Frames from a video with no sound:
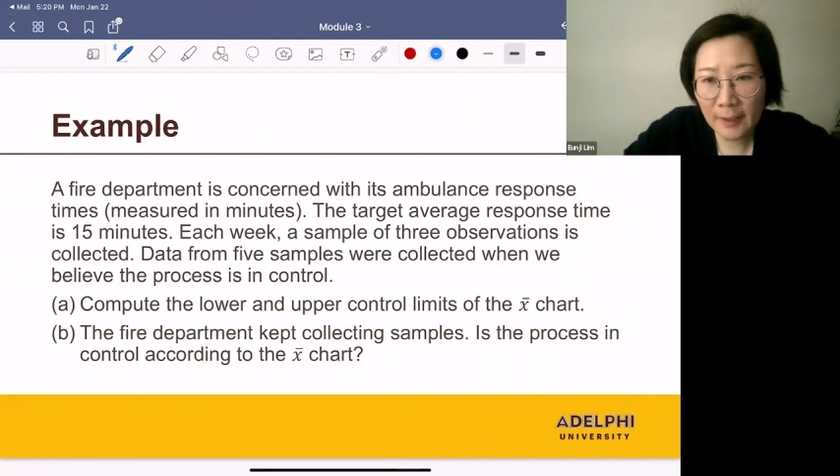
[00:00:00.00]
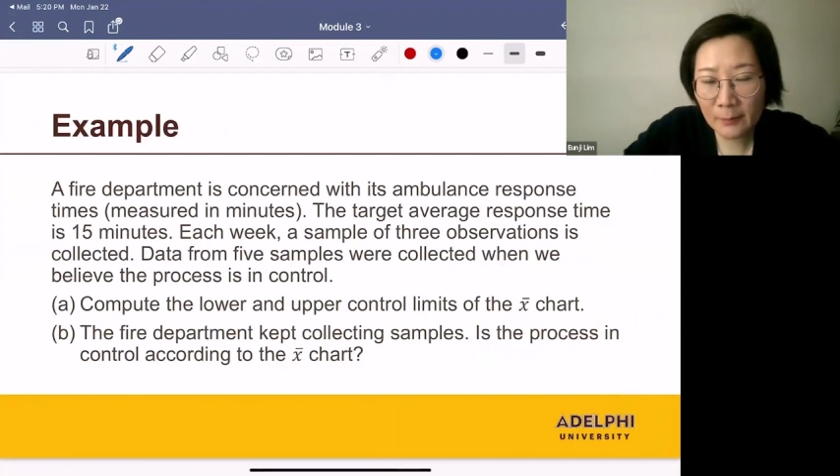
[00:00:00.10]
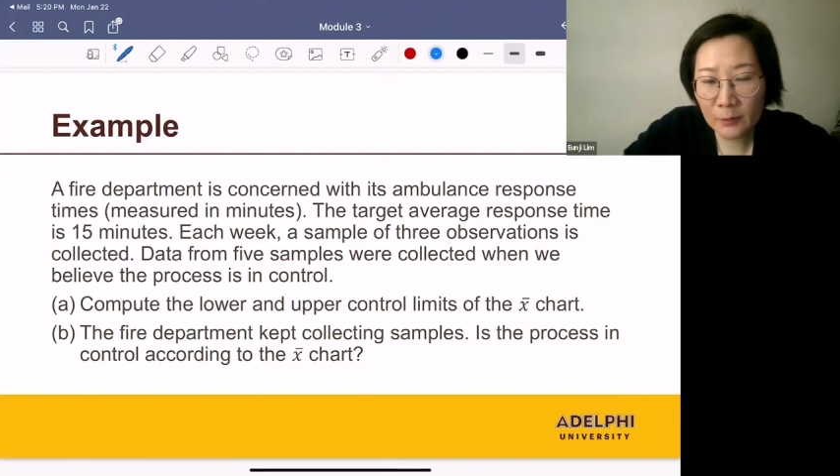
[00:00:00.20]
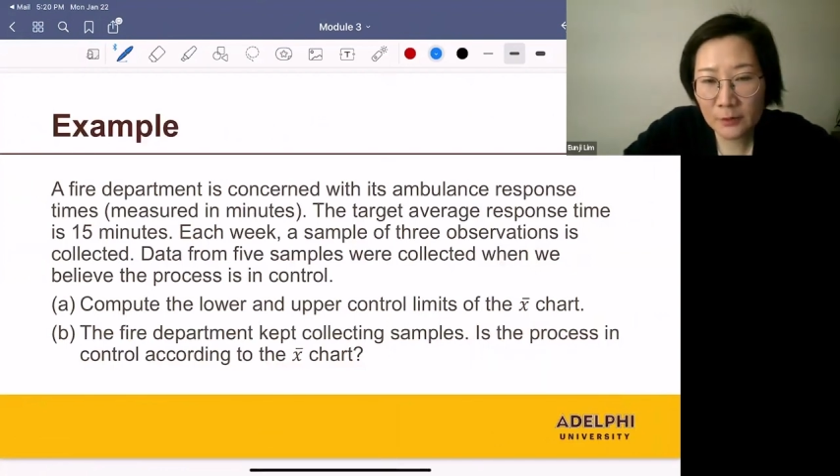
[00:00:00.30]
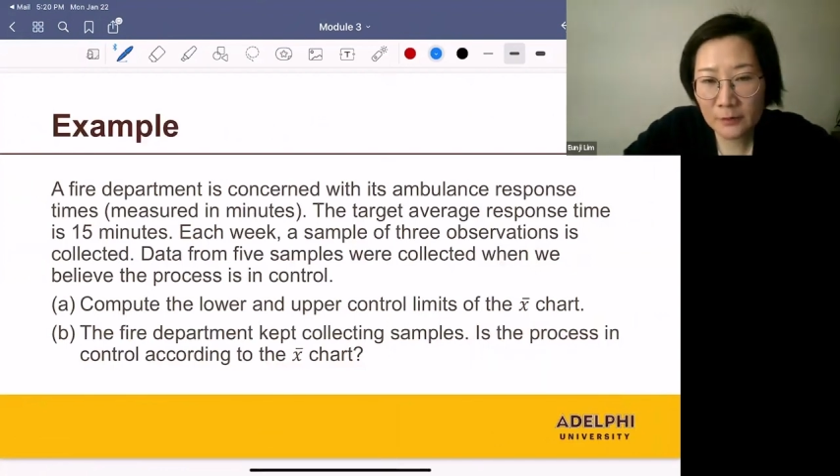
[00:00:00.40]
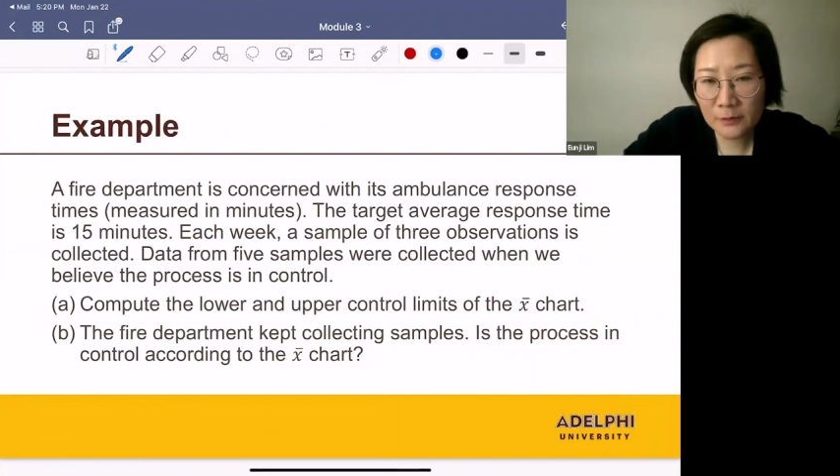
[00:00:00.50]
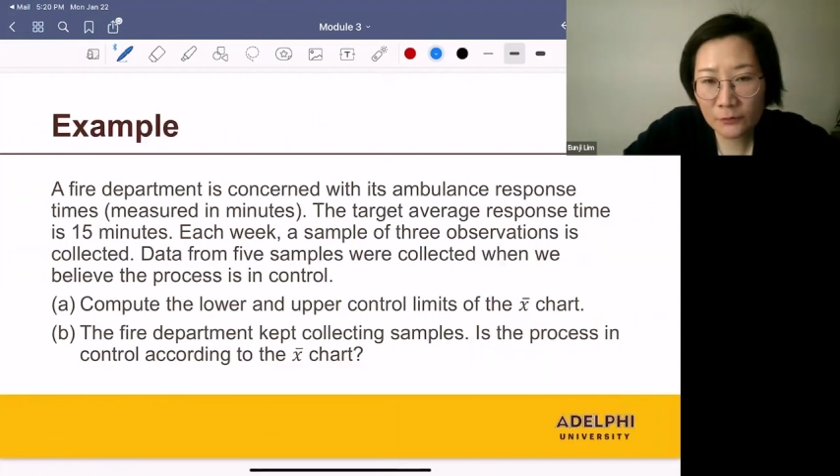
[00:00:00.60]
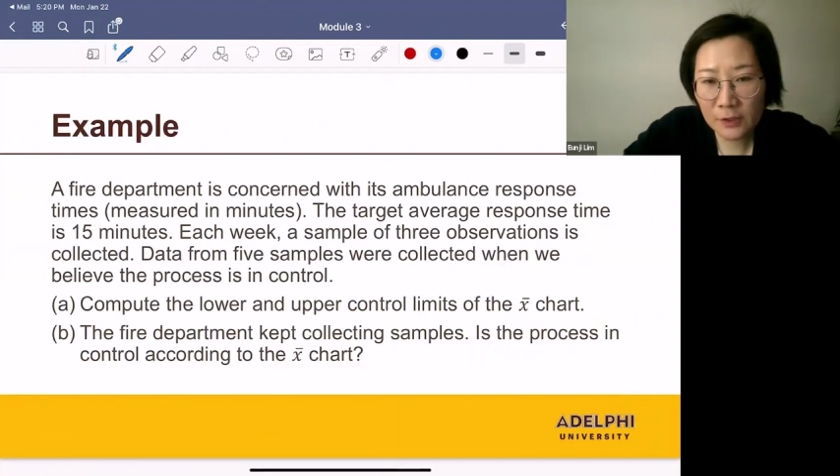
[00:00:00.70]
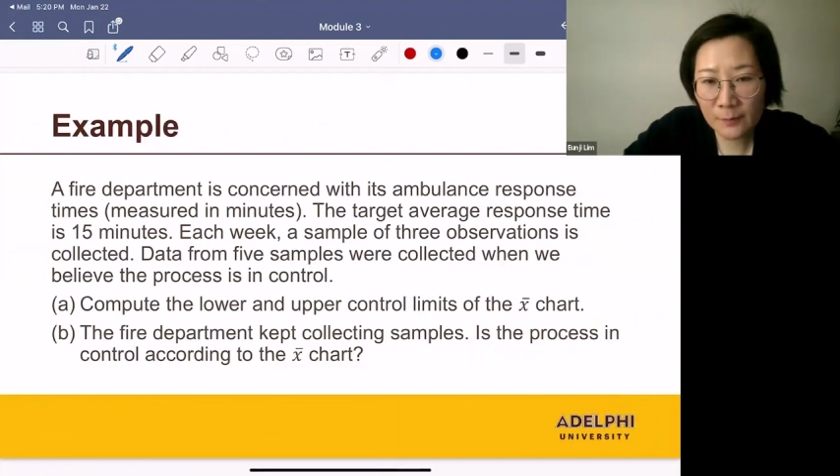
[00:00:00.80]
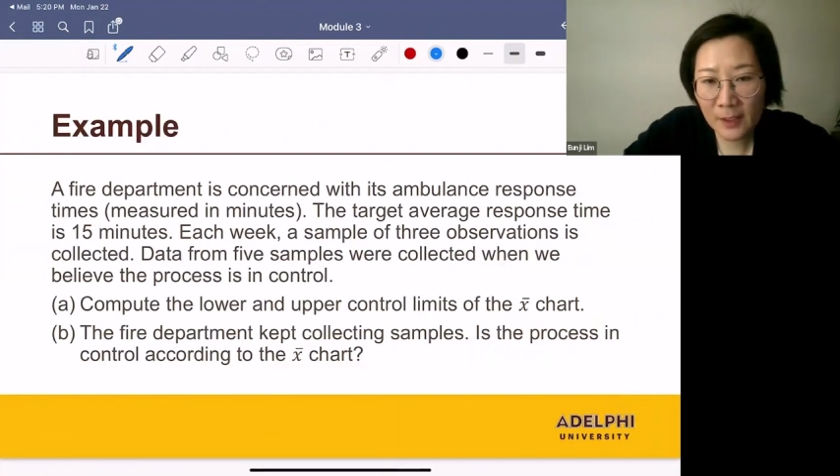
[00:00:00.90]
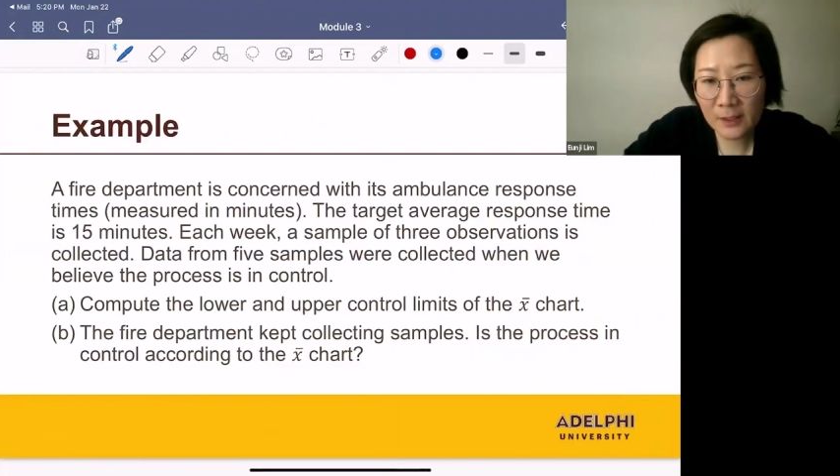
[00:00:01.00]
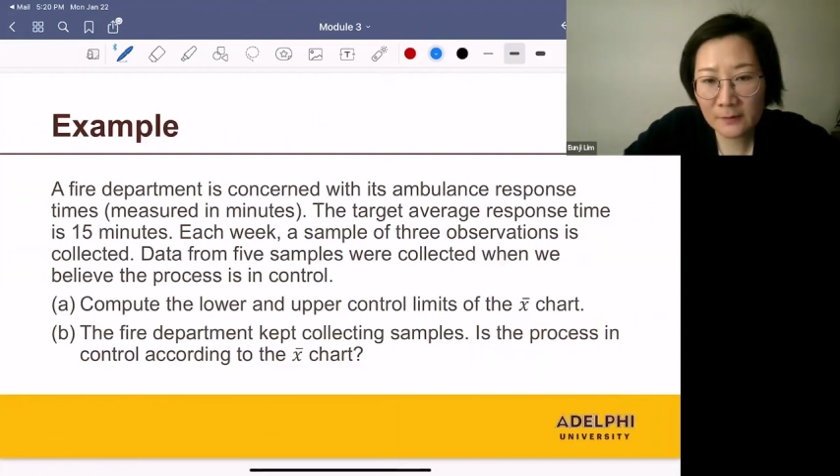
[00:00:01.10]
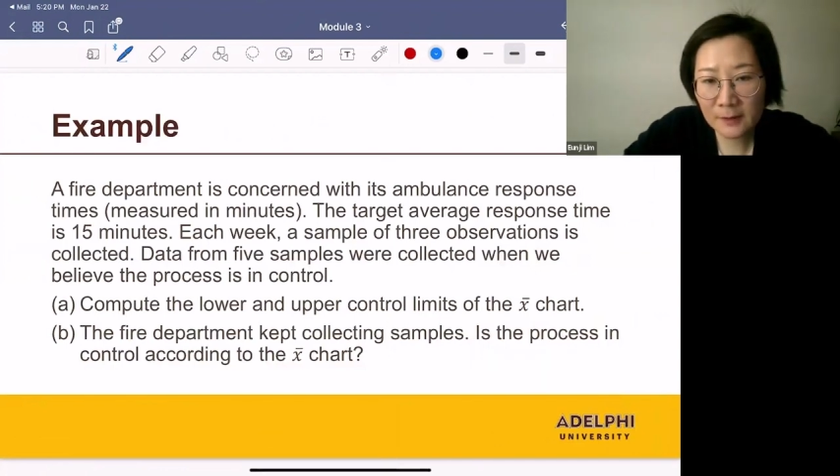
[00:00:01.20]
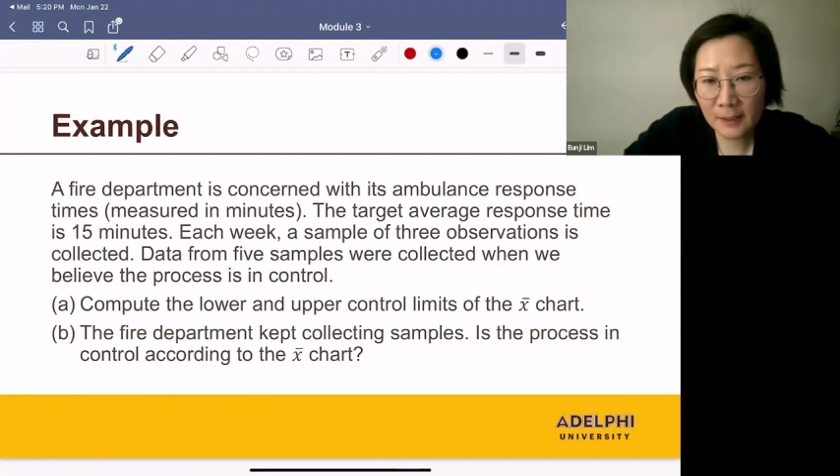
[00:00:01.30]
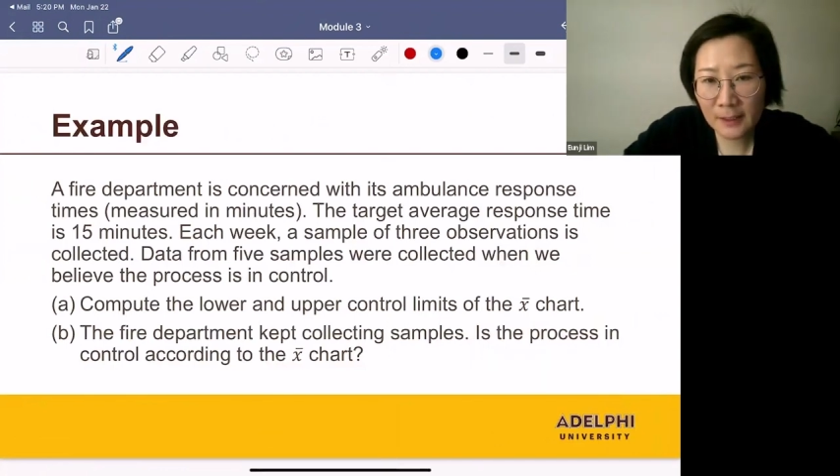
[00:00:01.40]
ambulance
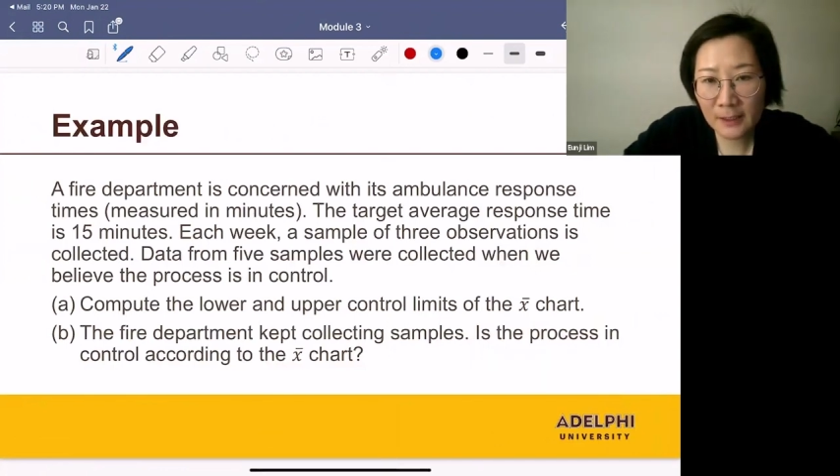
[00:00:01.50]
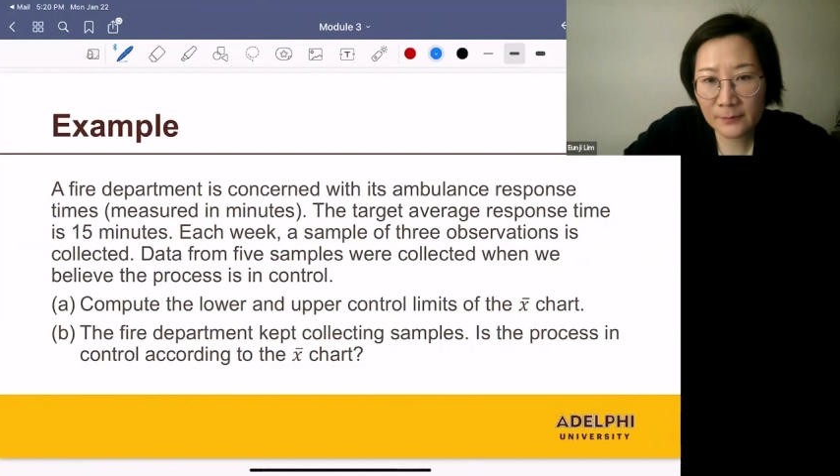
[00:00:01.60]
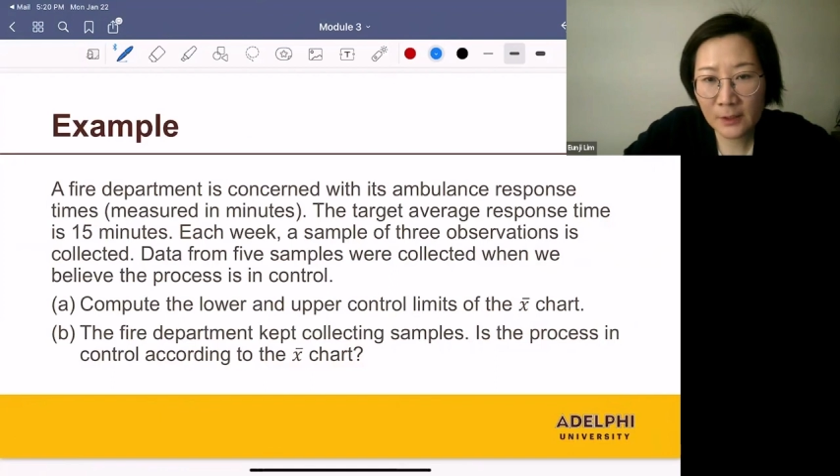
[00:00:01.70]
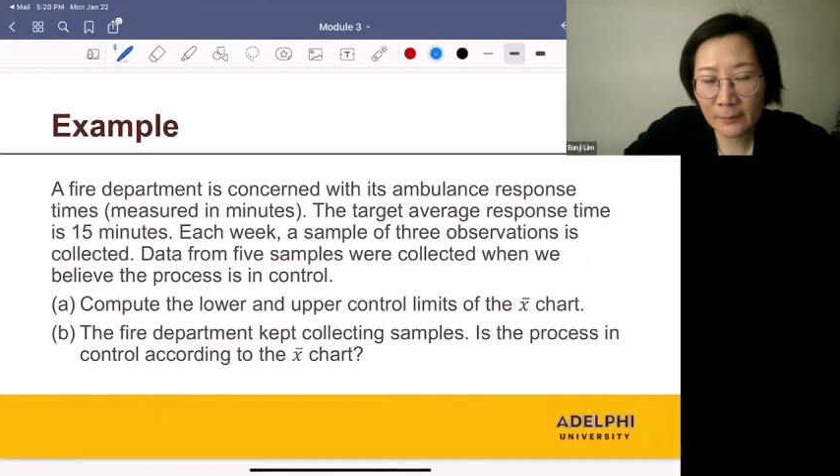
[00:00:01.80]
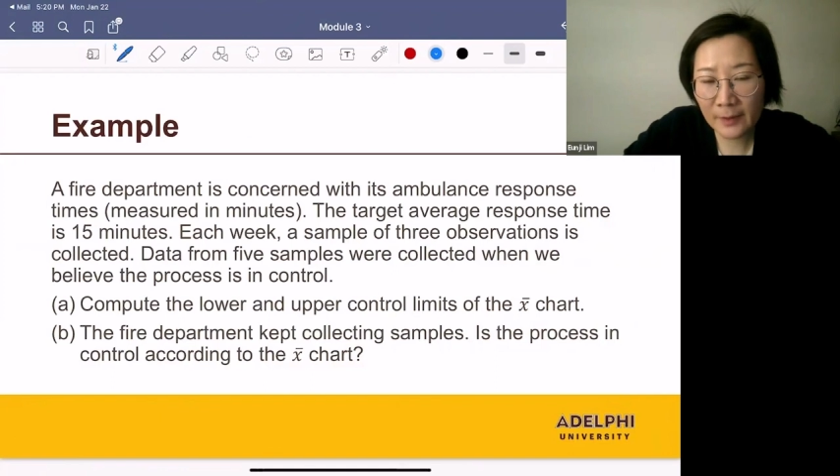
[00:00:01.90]
response times